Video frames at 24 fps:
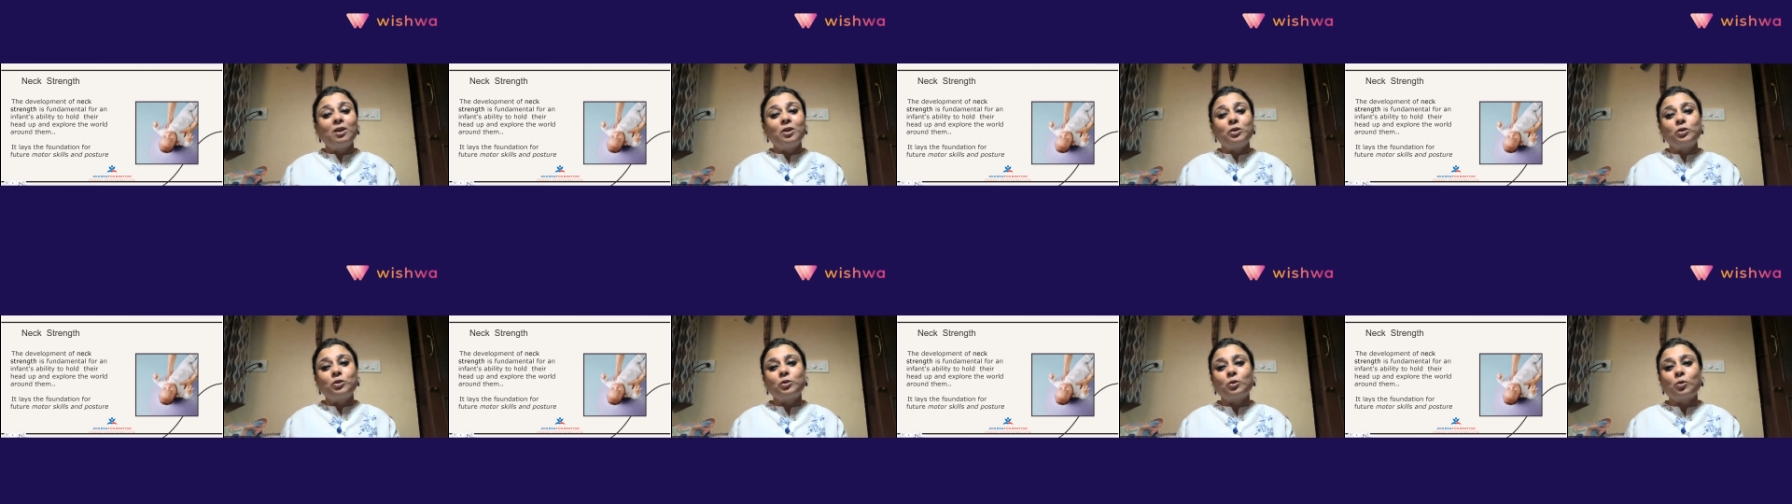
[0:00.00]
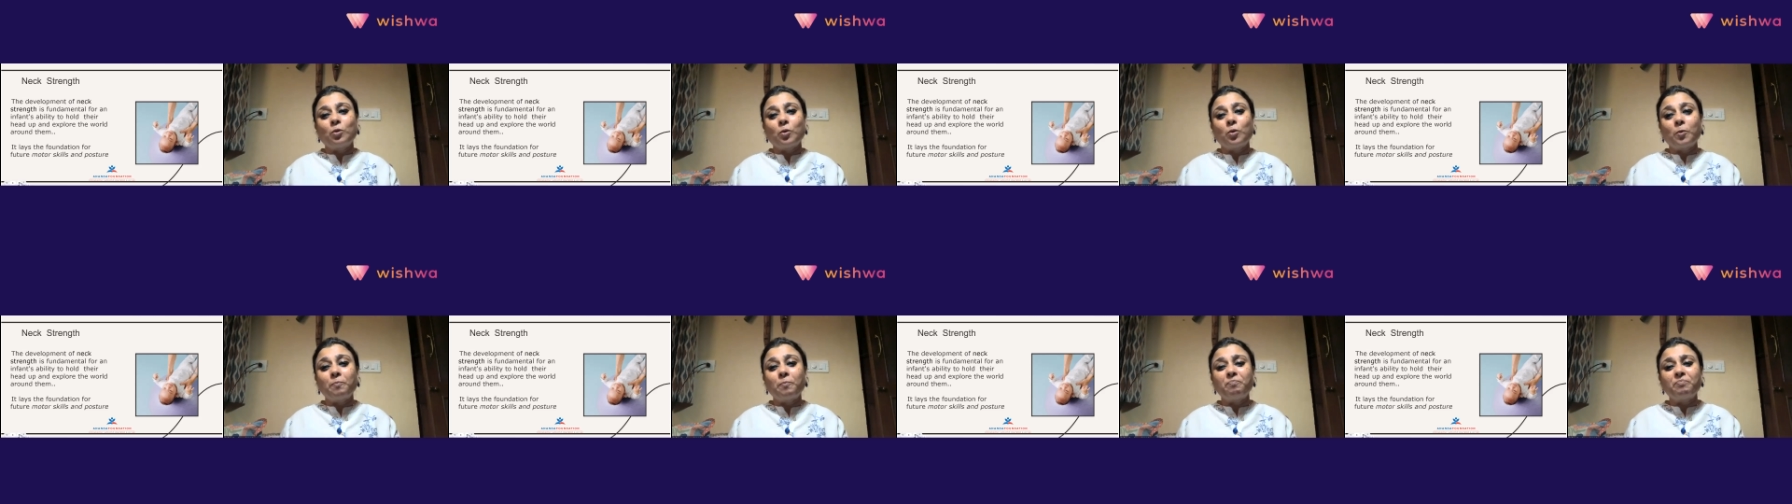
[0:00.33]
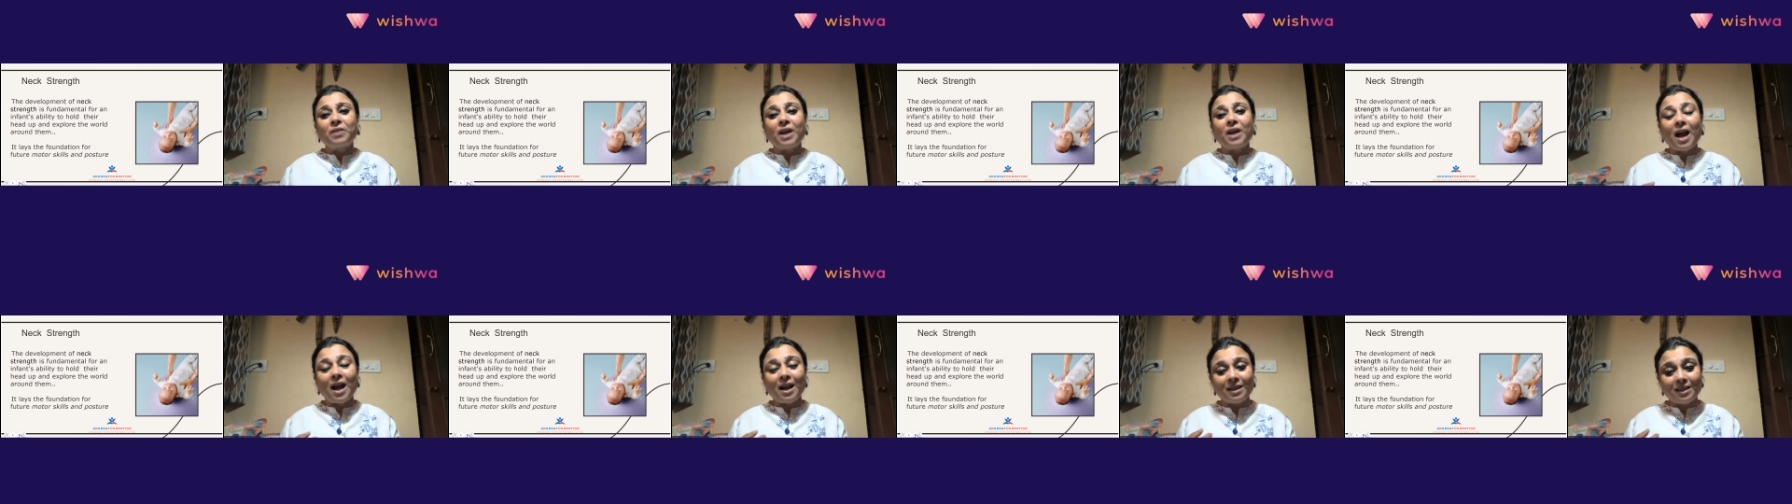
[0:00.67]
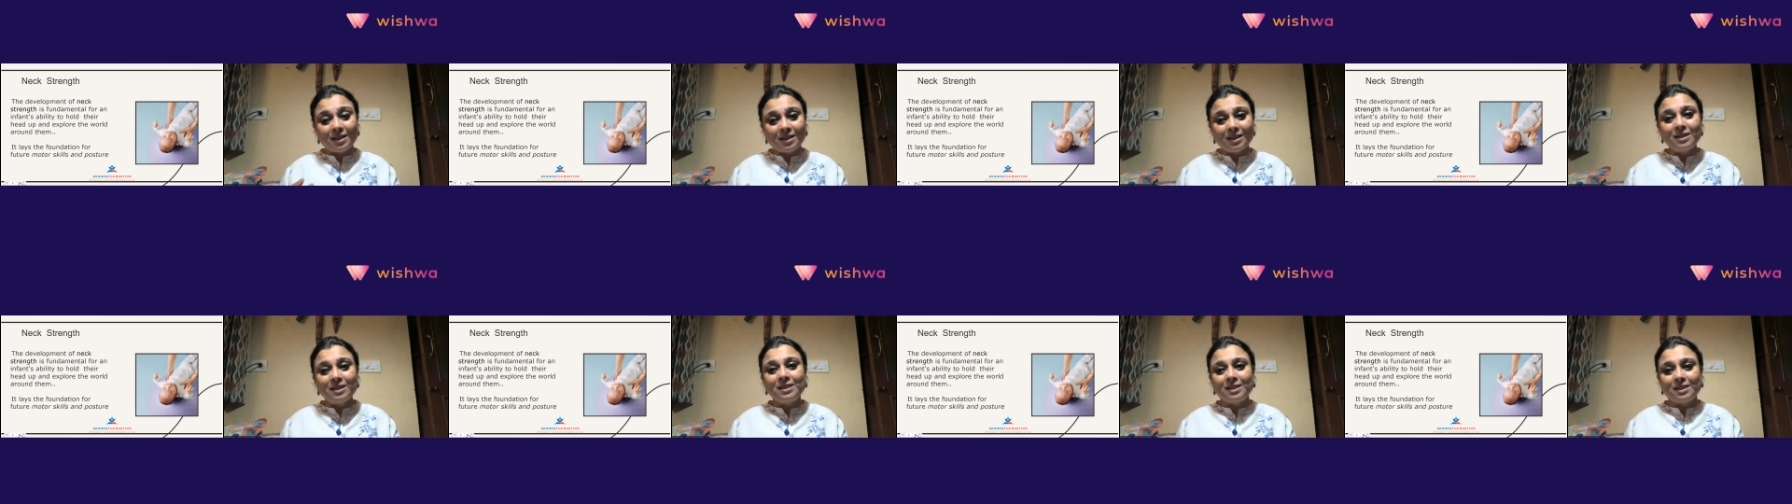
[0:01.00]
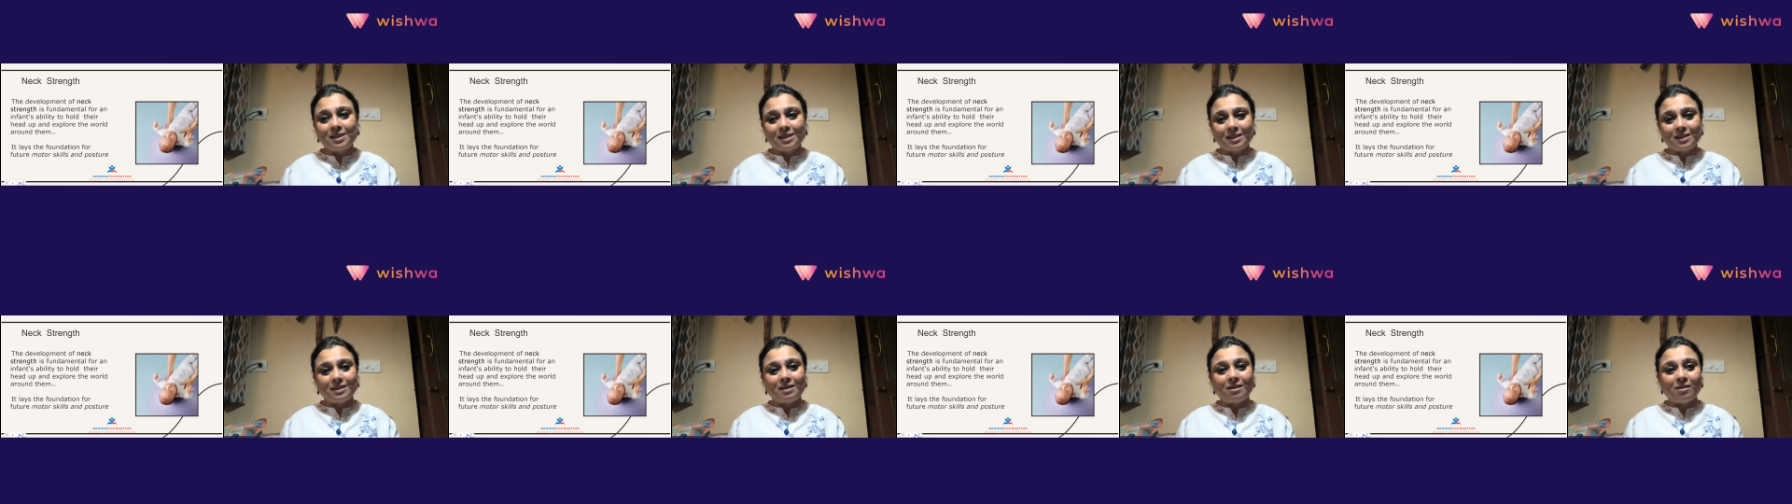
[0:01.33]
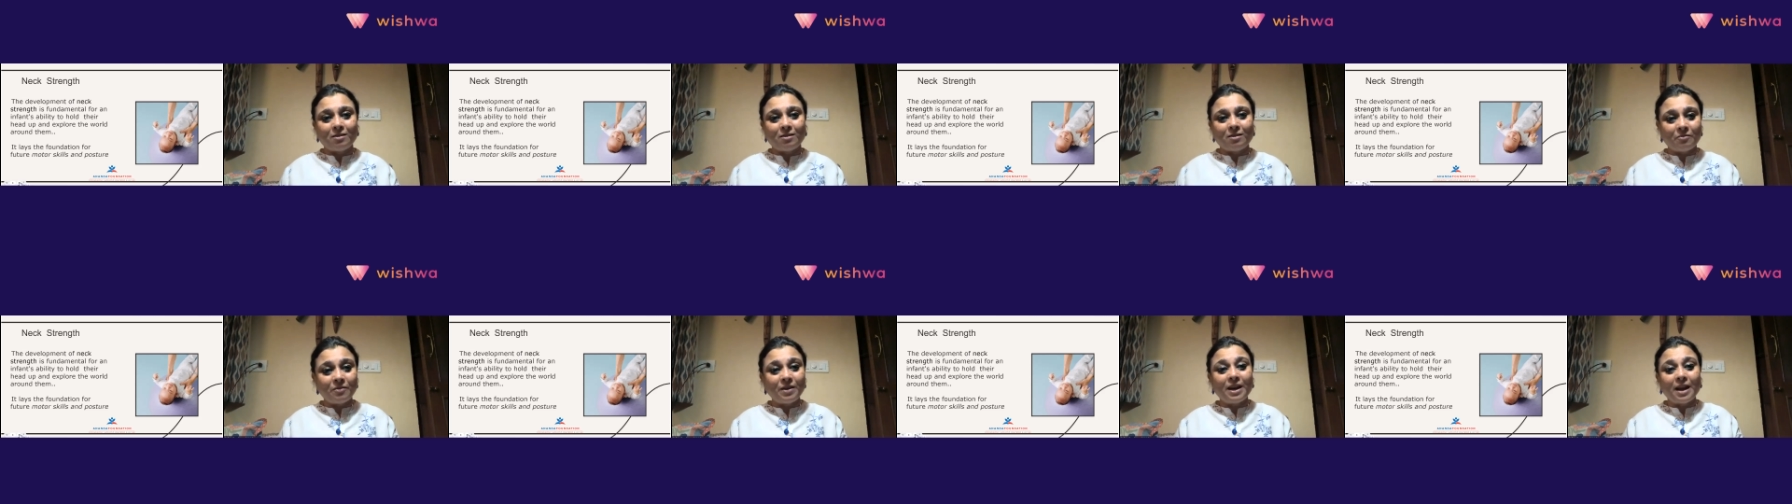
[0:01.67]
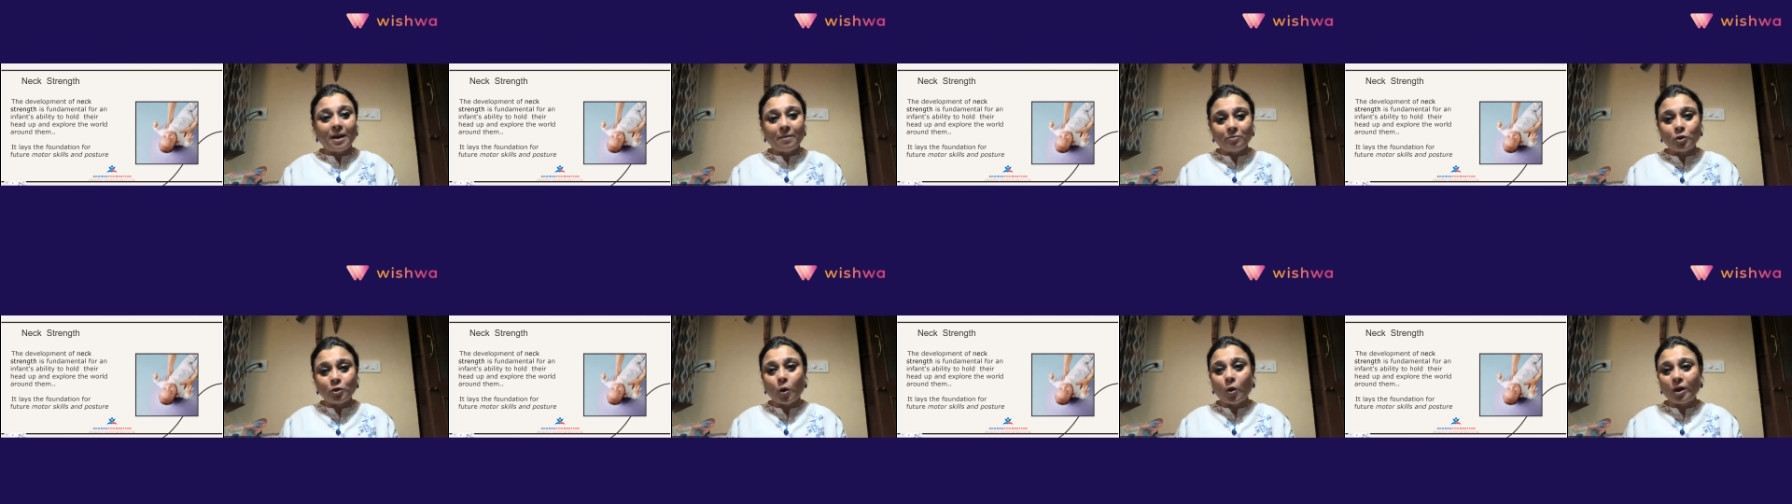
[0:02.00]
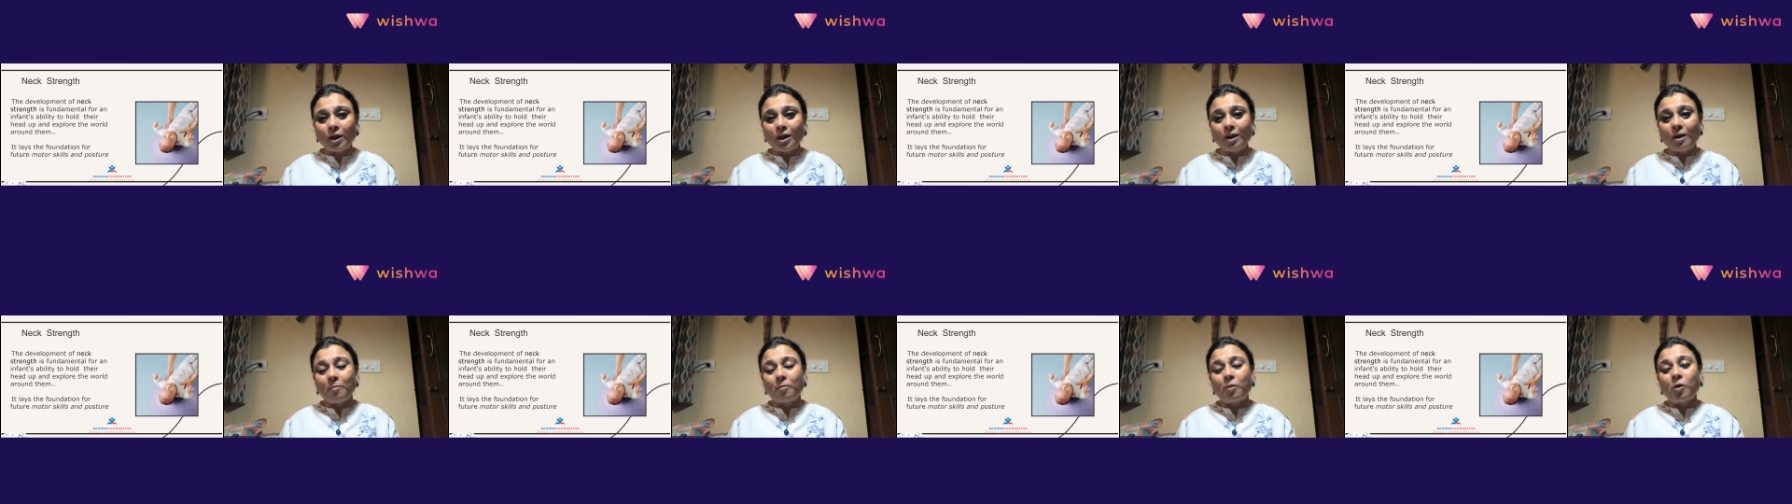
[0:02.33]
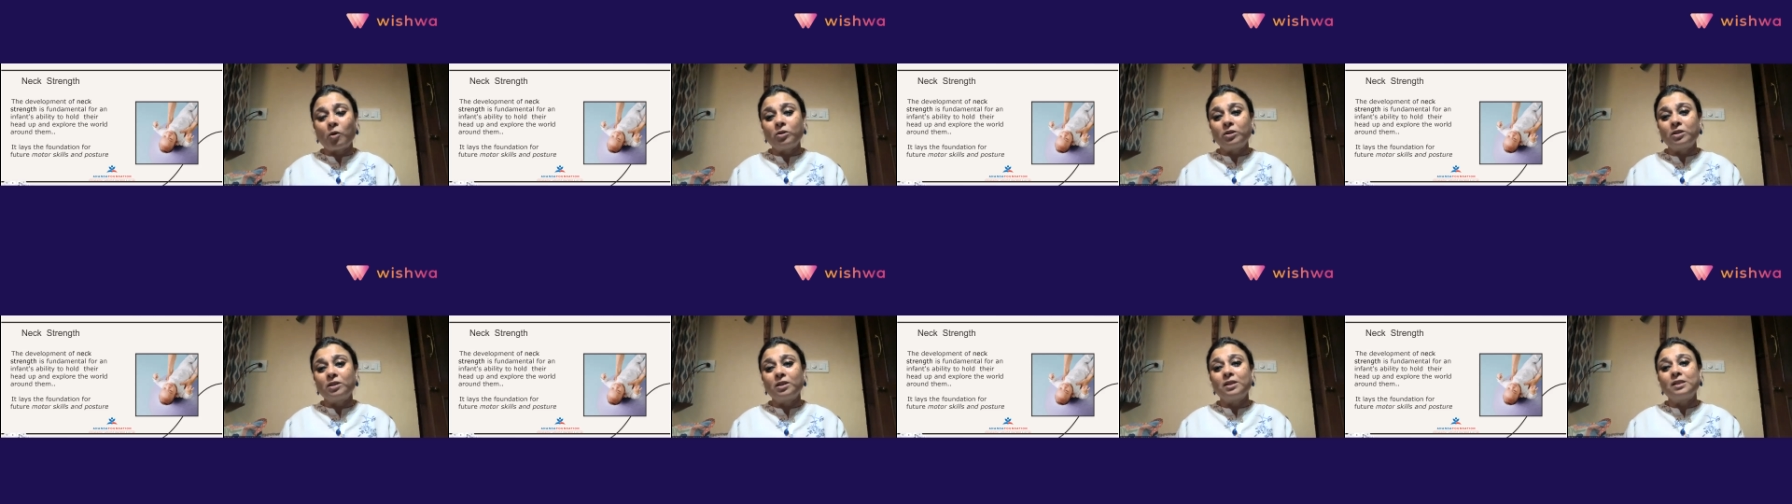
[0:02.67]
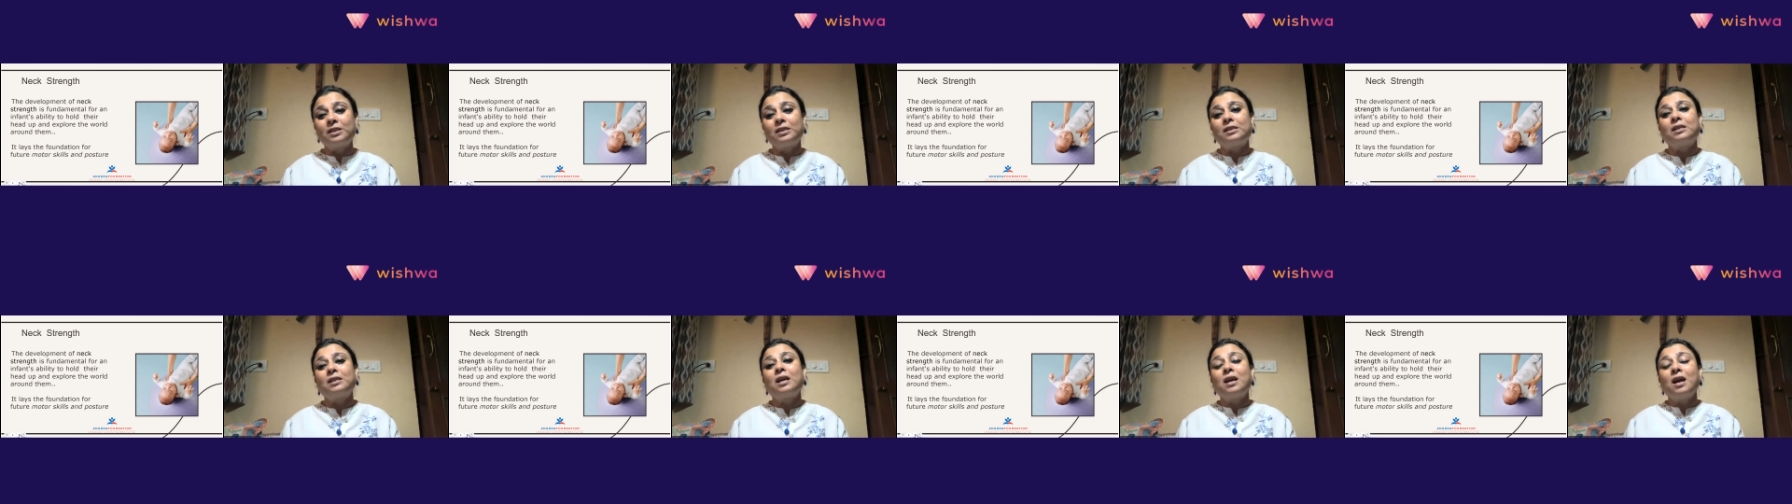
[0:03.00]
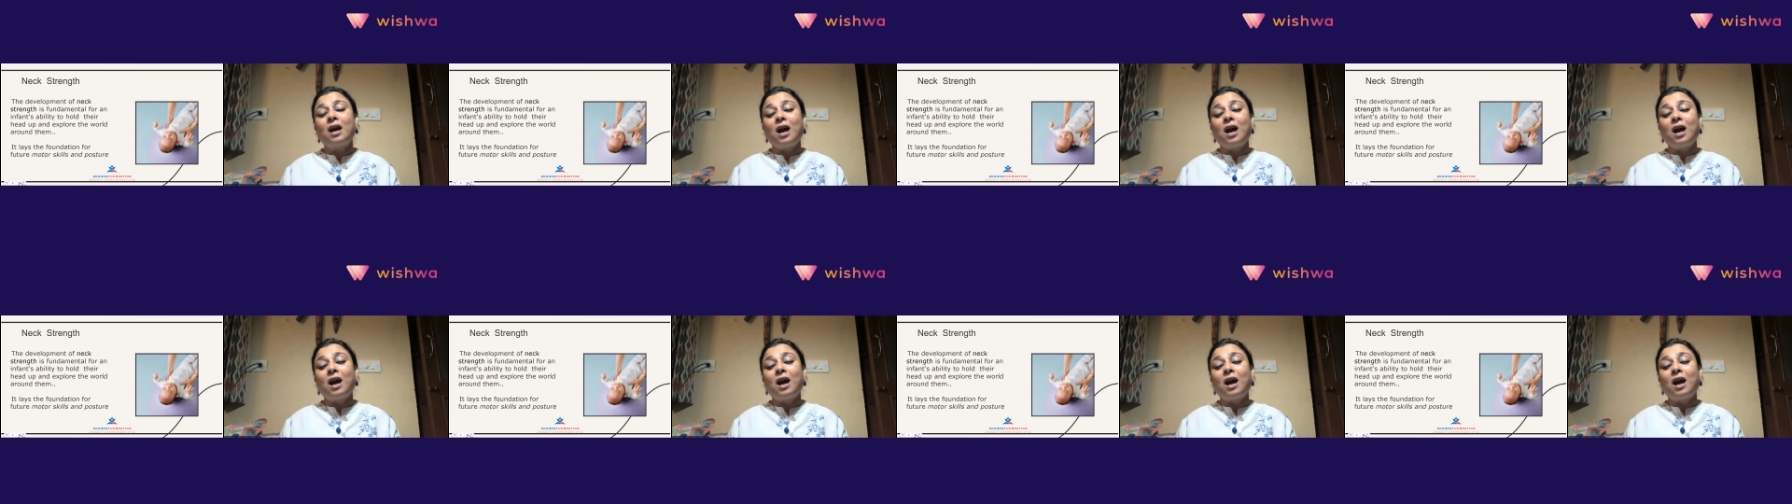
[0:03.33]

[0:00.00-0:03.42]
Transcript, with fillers: So, at this, uh, when I'm talking about this,